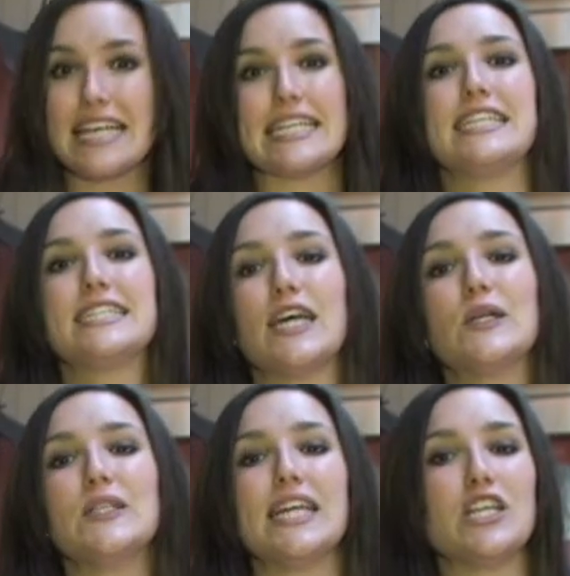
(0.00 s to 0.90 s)
as they
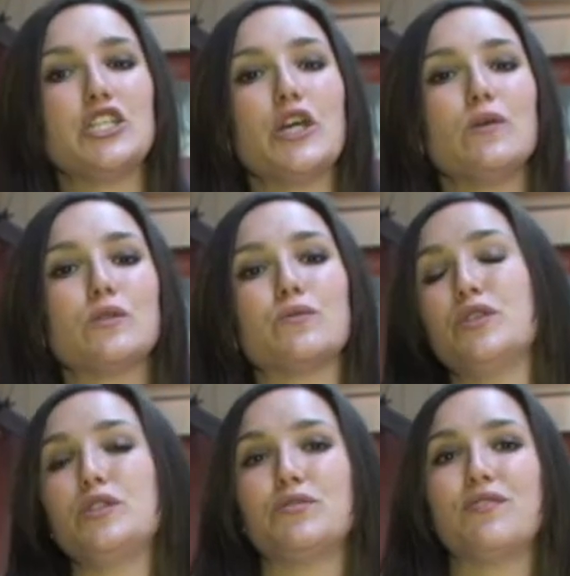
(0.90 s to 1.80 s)
cycle their chosen
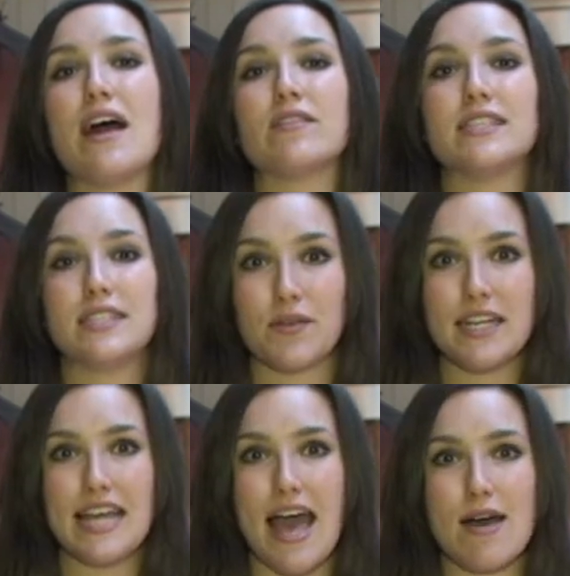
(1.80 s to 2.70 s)
route around the
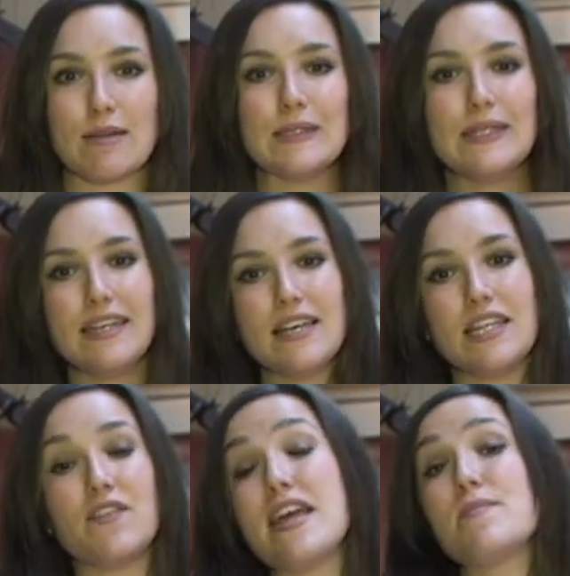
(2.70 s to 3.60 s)
Surrey town.
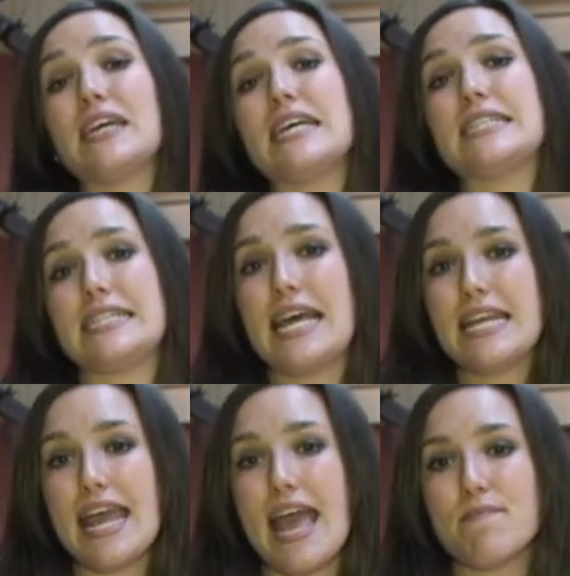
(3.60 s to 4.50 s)
The event begins at
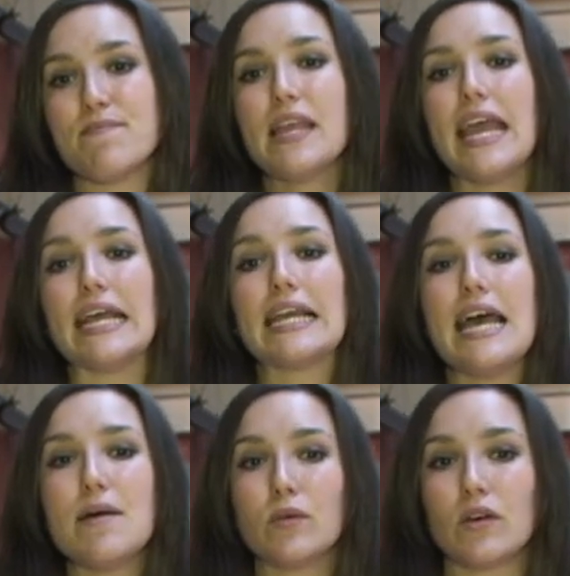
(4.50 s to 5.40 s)
ten a m in
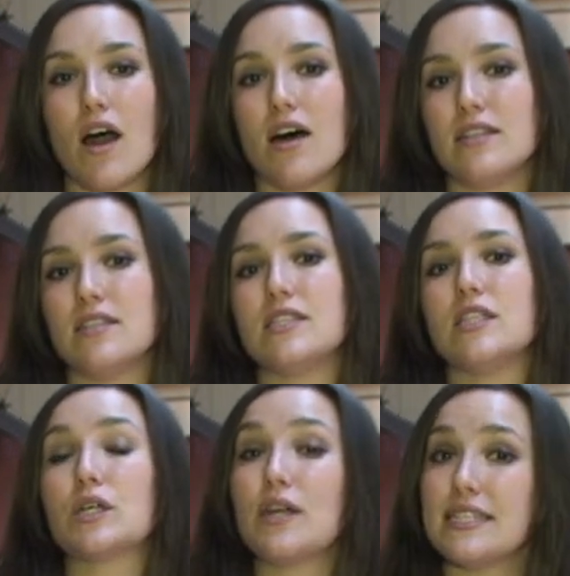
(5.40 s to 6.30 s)
Claremont Gardens,
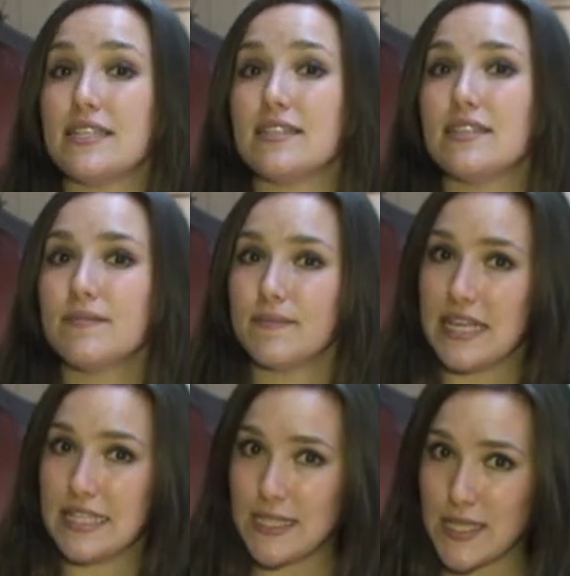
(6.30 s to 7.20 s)
the Crescent
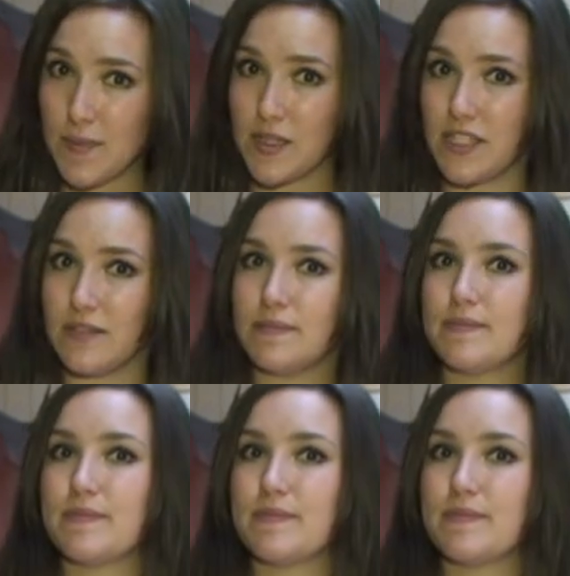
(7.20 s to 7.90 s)
in Surbiton.